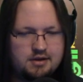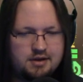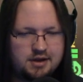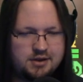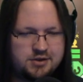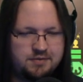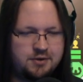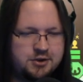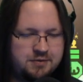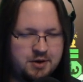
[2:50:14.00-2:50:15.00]
Against the
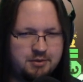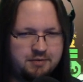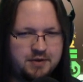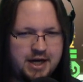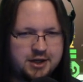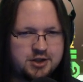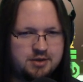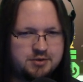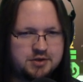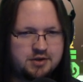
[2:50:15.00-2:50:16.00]
first form of the
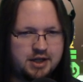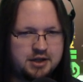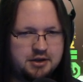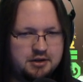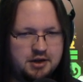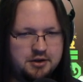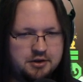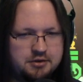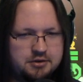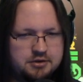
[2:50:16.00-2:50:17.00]
flagship, just like kill all
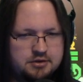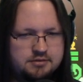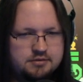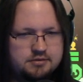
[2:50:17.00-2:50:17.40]
their crew.